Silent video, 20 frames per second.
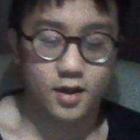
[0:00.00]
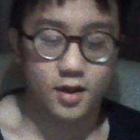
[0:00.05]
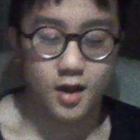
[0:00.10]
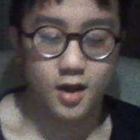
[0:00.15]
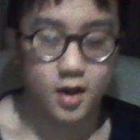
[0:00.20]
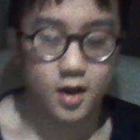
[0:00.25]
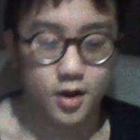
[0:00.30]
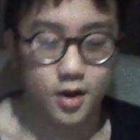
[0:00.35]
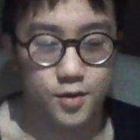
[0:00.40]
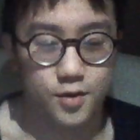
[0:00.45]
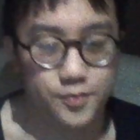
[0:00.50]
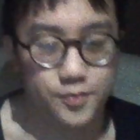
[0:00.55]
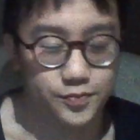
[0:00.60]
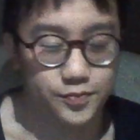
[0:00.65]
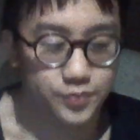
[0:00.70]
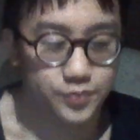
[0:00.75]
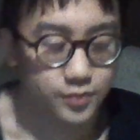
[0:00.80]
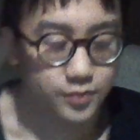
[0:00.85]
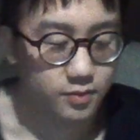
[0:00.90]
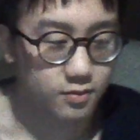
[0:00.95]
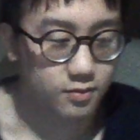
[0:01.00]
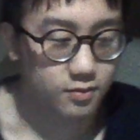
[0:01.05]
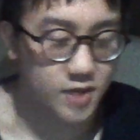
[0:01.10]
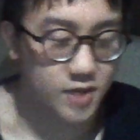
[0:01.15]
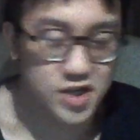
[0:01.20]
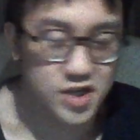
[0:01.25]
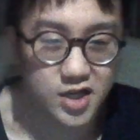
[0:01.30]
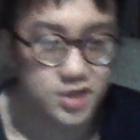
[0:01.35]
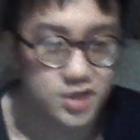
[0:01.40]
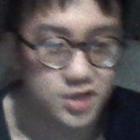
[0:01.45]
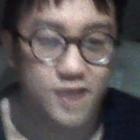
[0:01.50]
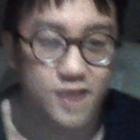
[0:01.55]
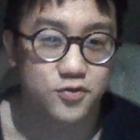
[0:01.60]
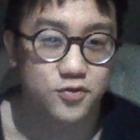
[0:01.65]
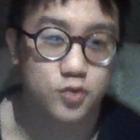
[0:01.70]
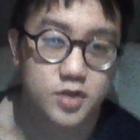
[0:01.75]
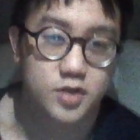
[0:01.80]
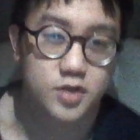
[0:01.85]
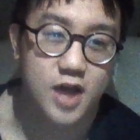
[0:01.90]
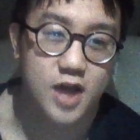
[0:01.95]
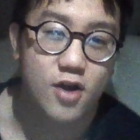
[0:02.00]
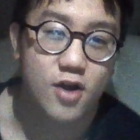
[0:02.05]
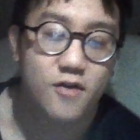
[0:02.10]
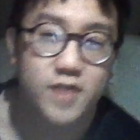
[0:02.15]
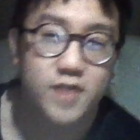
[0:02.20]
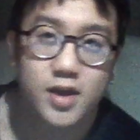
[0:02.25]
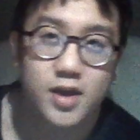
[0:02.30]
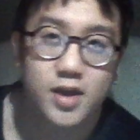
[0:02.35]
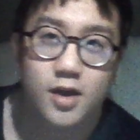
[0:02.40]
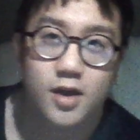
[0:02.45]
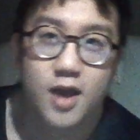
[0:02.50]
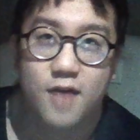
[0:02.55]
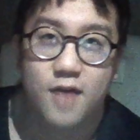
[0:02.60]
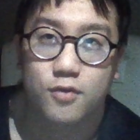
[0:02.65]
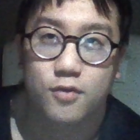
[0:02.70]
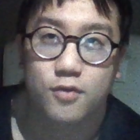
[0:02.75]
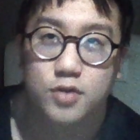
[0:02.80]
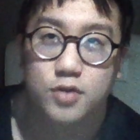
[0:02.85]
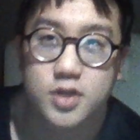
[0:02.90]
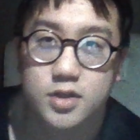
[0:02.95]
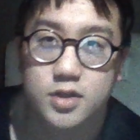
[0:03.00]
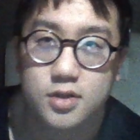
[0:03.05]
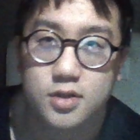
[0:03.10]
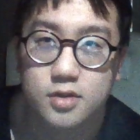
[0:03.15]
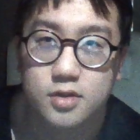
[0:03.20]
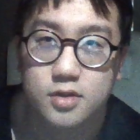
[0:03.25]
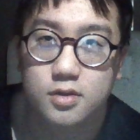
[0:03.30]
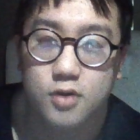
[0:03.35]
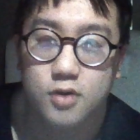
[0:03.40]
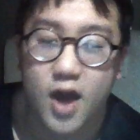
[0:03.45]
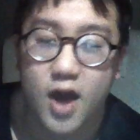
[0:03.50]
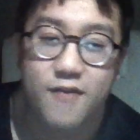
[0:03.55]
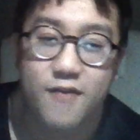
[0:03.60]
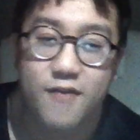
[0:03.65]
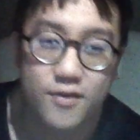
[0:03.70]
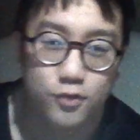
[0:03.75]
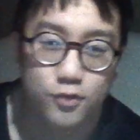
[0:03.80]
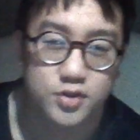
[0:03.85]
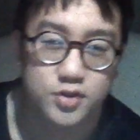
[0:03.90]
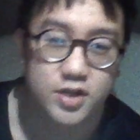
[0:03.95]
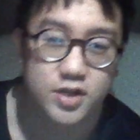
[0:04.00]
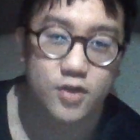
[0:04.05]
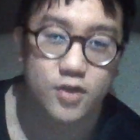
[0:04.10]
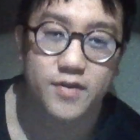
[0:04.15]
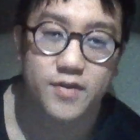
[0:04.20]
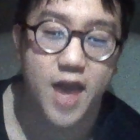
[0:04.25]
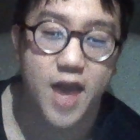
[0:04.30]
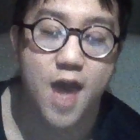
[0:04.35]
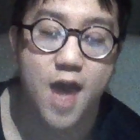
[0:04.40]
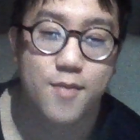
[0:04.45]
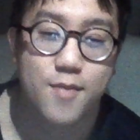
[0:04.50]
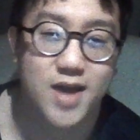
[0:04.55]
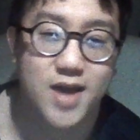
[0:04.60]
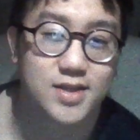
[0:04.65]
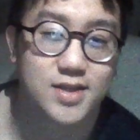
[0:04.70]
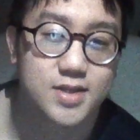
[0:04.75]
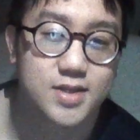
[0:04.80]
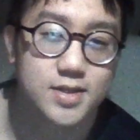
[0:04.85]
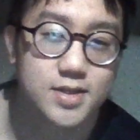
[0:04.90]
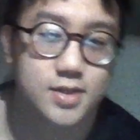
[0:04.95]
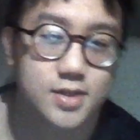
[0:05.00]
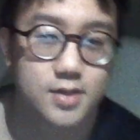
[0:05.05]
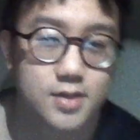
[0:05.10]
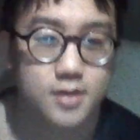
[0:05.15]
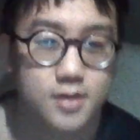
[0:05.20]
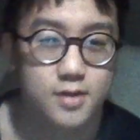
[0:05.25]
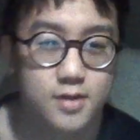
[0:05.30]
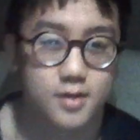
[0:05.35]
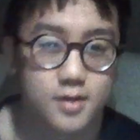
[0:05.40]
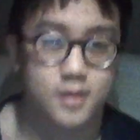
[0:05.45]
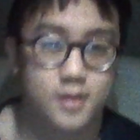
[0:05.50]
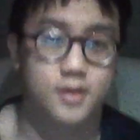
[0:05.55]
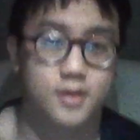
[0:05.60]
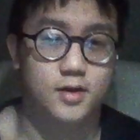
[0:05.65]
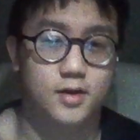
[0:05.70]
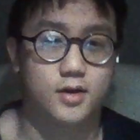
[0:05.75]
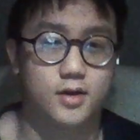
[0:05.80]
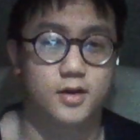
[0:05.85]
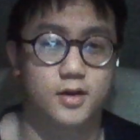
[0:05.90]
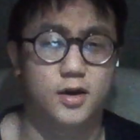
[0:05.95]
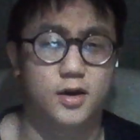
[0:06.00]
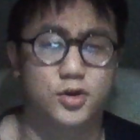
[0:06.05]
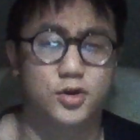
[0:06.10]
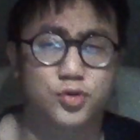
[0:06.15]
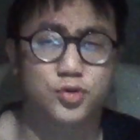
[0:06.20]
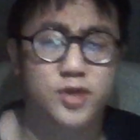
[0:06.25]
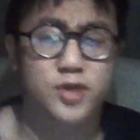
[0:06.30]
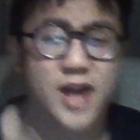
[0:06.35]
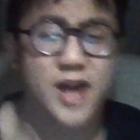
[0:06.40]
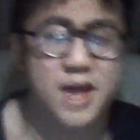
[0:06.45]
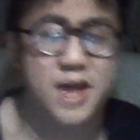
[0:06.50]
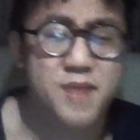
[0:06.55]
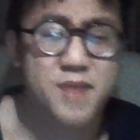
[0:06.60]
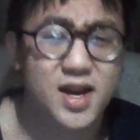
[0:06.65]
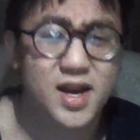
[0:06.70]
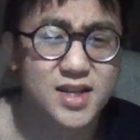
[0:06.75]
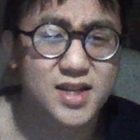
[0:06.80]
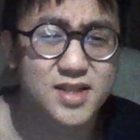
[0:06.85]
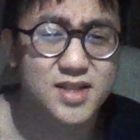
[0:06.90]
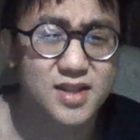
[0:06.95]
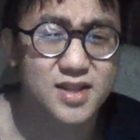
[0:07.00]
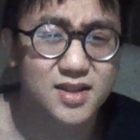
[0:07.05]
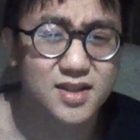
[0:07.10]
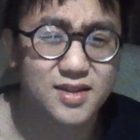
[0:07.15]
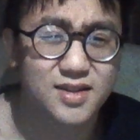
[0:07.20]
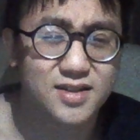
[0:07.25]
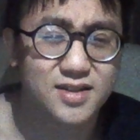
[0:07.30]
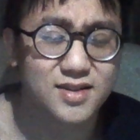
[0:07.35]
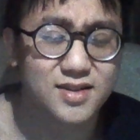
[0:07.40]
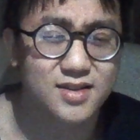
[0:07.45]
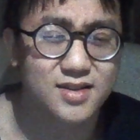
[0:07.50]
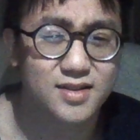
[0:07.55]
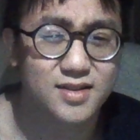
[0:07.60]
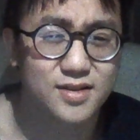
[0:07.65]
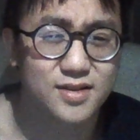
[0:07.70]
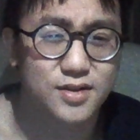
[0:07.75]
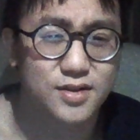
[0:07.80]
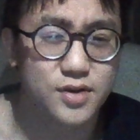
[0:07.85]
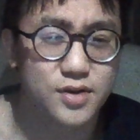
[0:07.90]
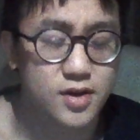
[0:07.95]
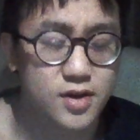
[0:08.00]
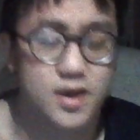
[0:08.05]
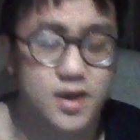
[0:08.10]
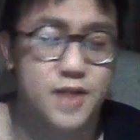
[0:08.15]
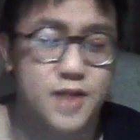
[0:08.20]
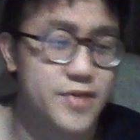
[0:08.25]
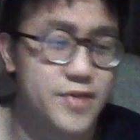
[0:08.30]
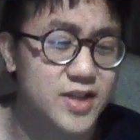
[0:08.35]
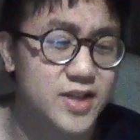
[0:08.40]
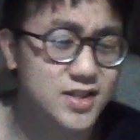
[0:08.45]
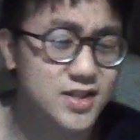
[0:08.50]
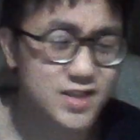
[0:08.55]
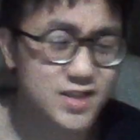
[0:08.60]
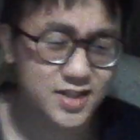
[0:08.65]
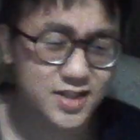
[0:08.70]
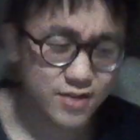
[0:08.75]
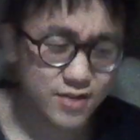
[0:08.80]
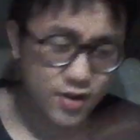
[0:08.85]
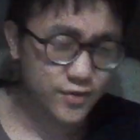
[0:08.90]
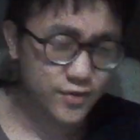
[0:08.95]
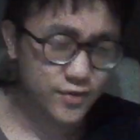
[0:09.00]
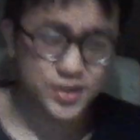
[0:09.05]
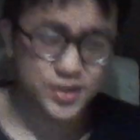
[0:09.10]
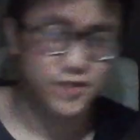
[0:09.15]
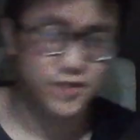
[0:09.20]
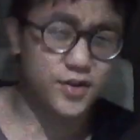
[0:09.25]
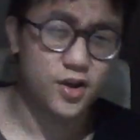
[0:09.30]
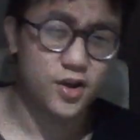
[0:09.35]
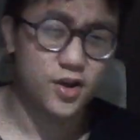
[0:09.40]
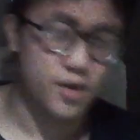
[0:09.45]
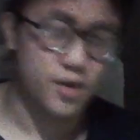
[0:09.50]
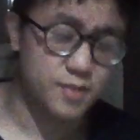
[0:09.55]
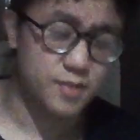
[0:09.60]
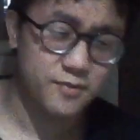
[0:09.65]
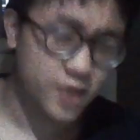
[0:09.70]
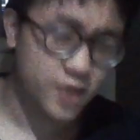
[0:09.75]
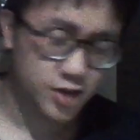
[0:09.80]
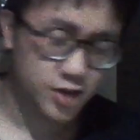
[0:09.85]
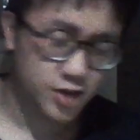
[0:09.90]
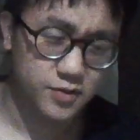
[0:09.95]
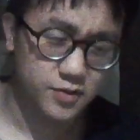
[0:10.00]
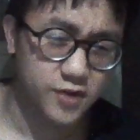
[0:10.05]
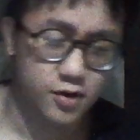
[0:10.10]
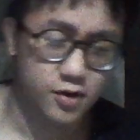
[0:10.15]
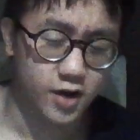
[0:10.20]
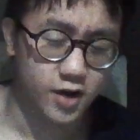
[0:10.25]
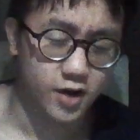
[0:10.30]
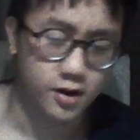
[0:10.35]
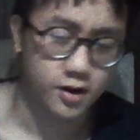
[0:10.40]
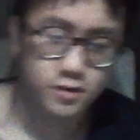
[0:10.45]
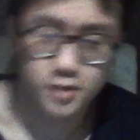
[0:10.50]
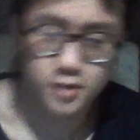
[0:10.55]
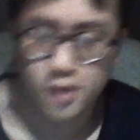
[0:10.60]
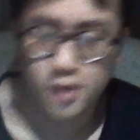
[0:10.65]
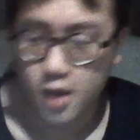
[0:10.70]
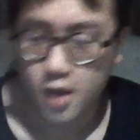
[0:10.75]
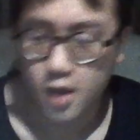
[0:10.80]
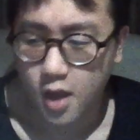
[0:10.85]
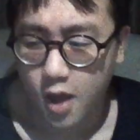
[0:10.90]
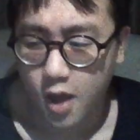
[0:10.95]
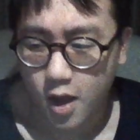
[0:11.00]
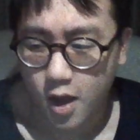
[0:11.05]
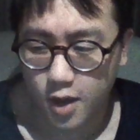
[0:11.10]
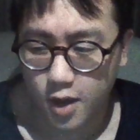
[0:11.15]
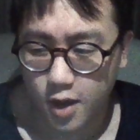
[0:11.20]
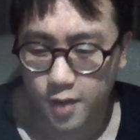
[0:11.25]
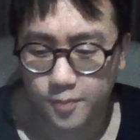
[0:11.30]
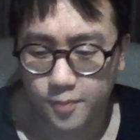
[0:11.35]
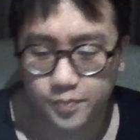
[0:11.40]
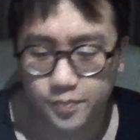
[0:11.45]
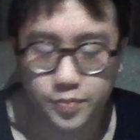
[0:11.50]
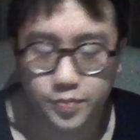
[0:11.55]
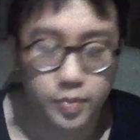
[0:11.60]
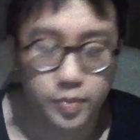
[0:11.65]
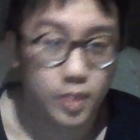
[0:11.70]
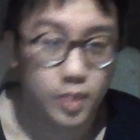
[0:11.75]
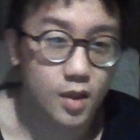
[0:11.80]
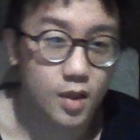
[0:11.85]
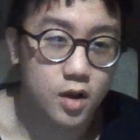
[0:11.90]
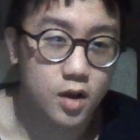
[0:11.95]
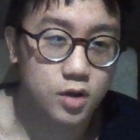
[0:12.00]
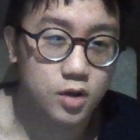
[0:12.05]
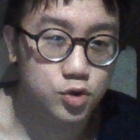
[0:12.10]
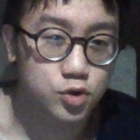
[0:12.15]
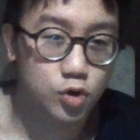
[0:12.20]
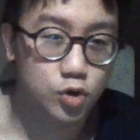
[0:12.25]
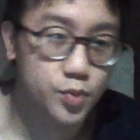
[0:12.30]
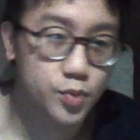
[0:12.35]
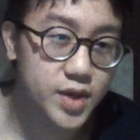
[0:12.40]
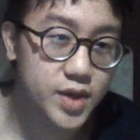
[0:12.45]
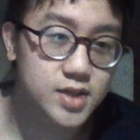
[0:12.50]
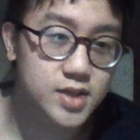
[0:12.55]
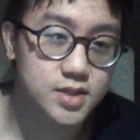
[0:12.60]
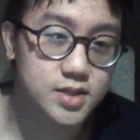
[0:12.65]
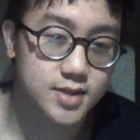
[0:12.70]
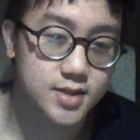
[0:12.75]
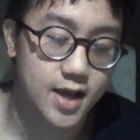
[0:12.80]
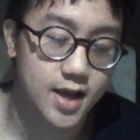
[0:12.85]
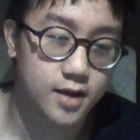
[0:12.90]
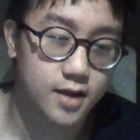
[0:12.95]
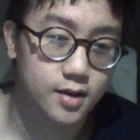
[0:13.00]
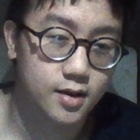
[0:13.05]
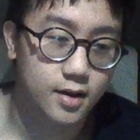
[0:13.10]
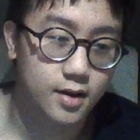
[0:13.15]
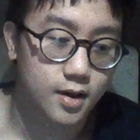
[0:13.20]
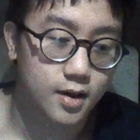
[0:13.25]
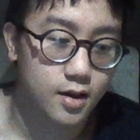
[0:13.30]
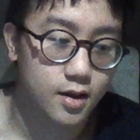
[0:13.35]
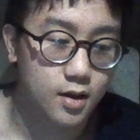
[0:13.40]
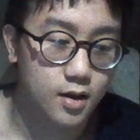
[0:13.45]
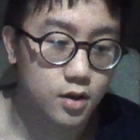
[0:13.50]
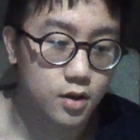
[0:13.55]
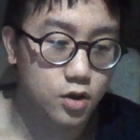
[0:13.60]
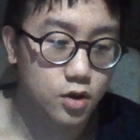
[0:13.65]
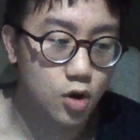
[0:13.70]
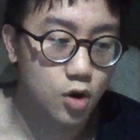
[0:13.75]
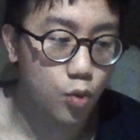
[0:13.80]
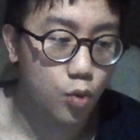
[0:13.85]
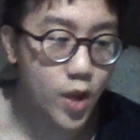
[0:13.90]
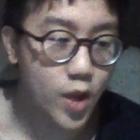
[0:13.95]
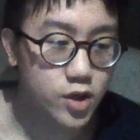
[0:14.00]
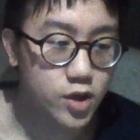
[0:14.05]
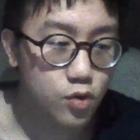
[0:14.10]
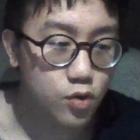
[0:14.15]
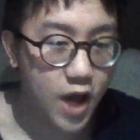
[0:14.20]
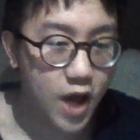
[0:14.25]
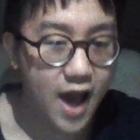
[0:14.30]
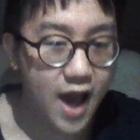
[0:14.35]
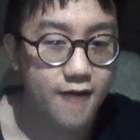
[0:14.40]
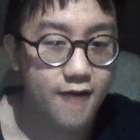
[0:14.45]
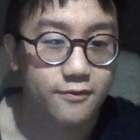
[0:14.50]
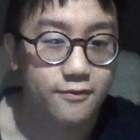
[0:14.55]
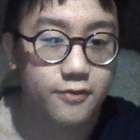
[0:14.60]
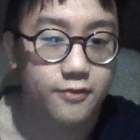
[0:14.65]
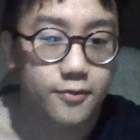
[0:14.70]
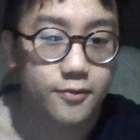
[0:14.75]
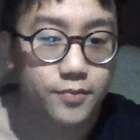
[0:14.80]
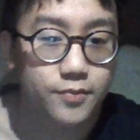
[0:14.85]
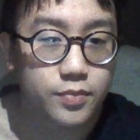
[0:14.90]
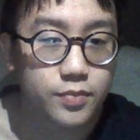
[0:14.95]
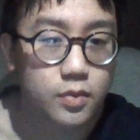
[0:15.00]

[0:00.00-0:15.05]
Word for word: um, I just have Jordans. I don't have any Air Forces. No, I have Air Forces. I don't have any Air Maxes. Are Jordan an Air Max? I mean, this, this is irrelevant to the video. I'm, I'm fucking up the video now. Um, Jordan Peterson said, you know, when you have.